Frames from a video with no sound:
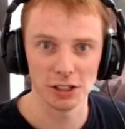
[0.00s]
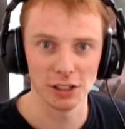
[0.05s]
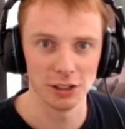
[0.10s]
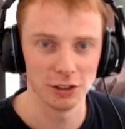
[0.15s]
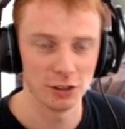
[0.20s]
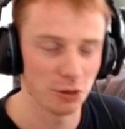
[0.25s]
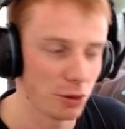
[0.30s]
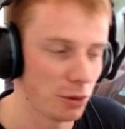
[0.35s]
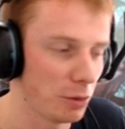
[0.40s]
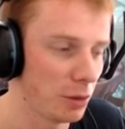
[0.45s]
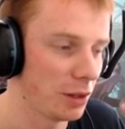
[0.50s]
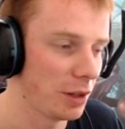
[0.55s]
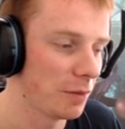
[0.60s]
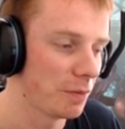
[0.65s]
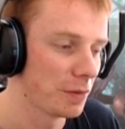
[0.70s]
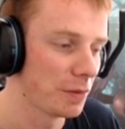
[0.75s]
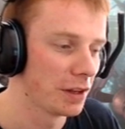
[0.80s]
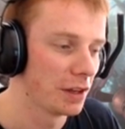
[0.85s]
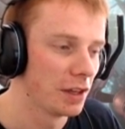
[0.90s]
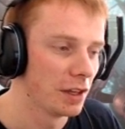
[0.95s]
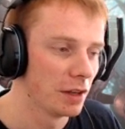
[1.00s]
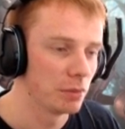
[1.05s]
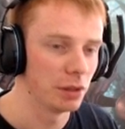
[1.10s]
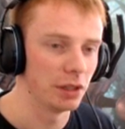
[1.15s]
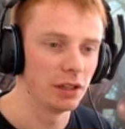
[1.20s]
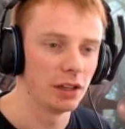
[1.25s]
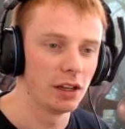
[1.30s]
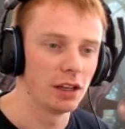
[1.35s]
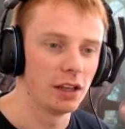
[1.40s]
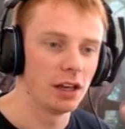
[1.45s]
Don't worry about that.
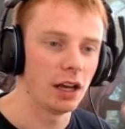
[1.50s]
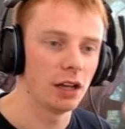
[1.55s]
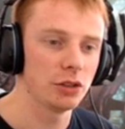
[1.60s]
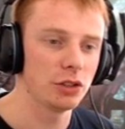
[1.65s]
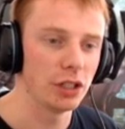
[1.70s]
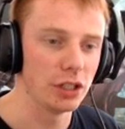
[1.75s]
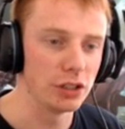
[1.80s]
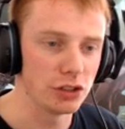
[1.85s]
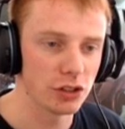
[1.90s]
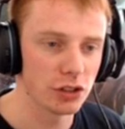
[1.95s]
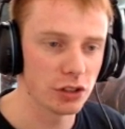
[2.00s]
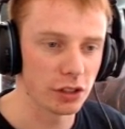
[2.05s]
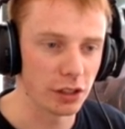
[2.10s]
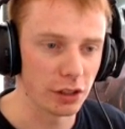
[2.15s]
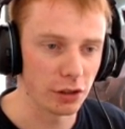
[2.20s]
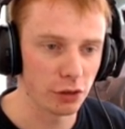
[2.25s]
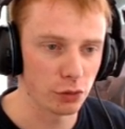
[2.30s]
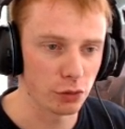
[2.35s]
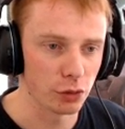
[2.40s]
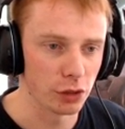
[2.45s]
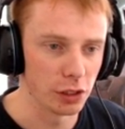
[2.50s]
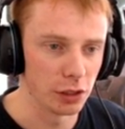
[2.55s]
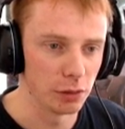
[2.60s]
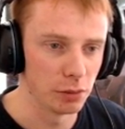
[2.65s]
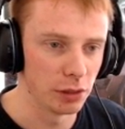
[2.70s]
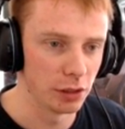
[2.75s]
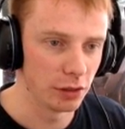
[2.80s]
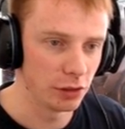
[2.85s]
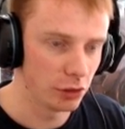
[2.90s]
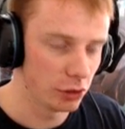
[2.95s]
But I'll change it to like 3.
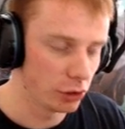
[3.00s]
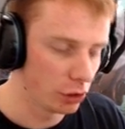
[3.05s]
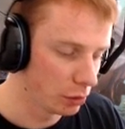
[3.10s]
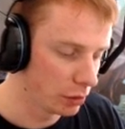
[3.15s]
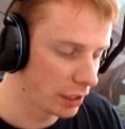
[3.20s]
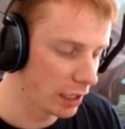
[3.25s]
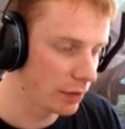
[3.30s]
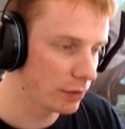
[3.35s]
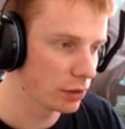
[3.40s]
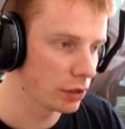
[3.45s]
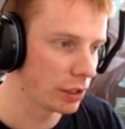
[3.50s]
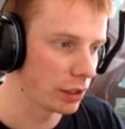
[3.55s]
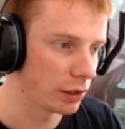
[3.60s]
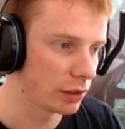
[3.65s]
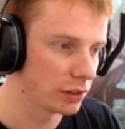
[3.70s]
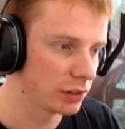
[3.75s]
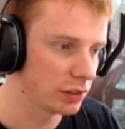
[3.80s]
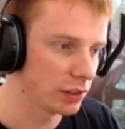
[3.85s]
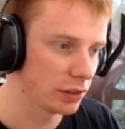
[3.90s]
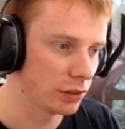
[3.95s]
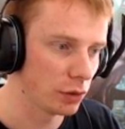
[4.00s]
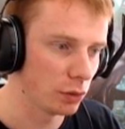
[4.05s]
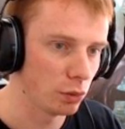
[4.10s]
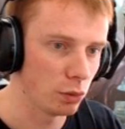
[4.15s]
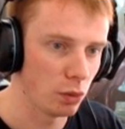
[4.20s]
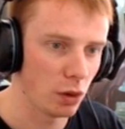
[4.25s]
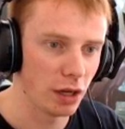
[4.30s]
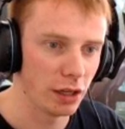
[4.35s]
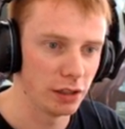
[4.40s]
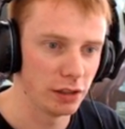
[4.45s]
But you don't want to have it like set to
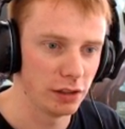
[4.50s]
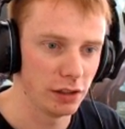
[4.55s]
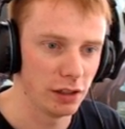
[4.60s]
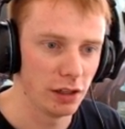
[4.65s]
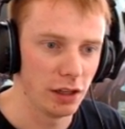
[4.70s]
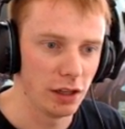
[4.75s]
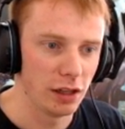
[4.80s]
1.